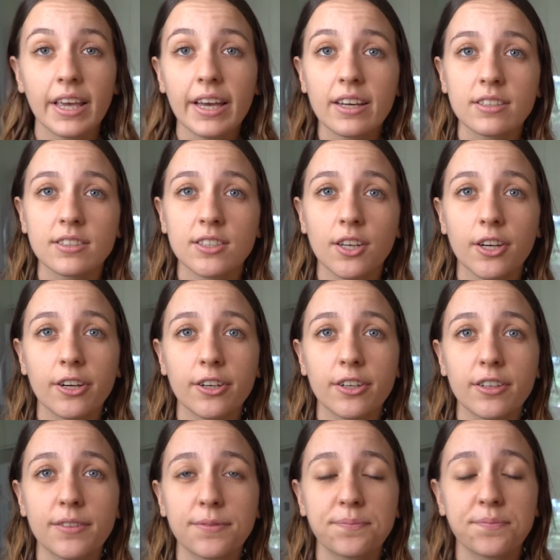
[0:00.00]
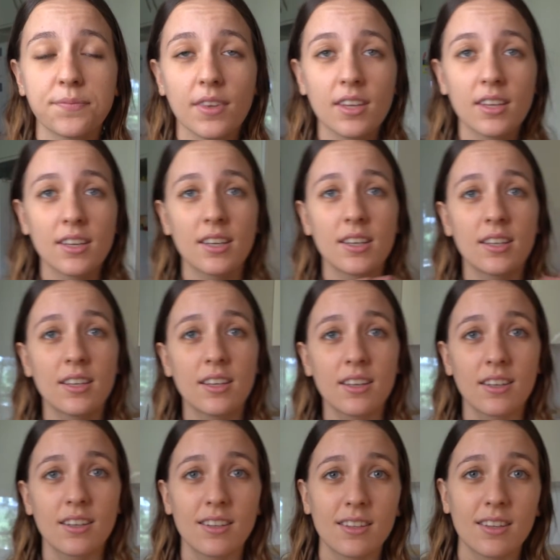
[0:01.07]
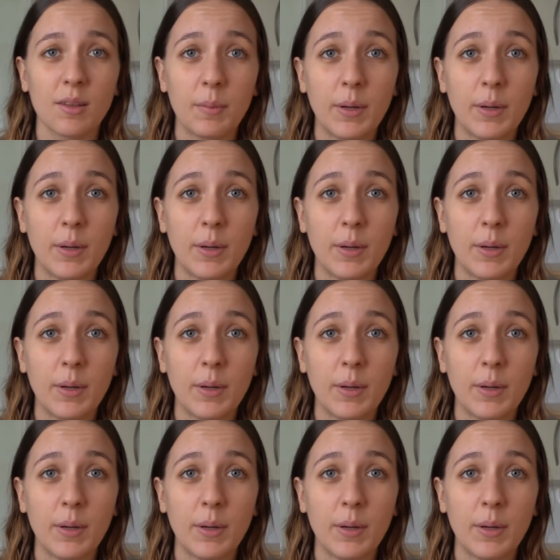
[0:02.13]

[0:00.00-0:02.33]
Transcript: Yeah, so the